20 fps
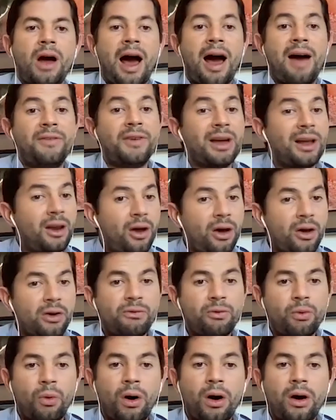having a lot
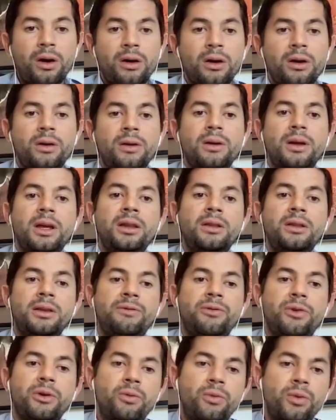of water in
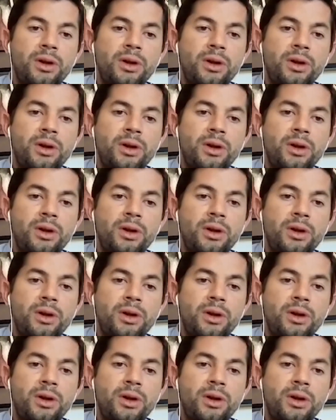different